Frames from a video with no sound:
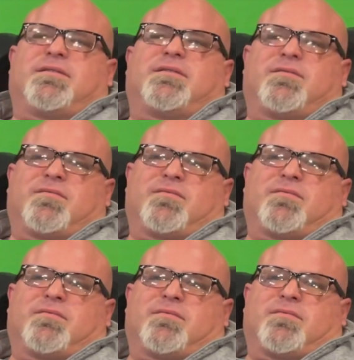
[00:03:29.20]

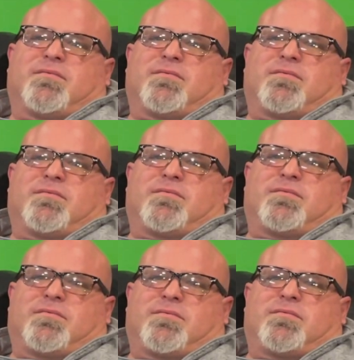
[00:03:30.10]

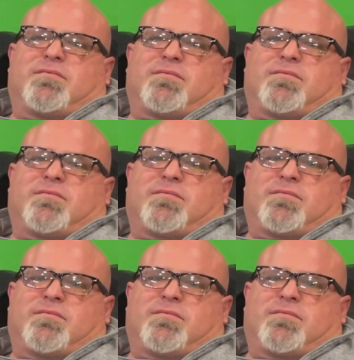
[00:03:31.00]
The person shown says nothing.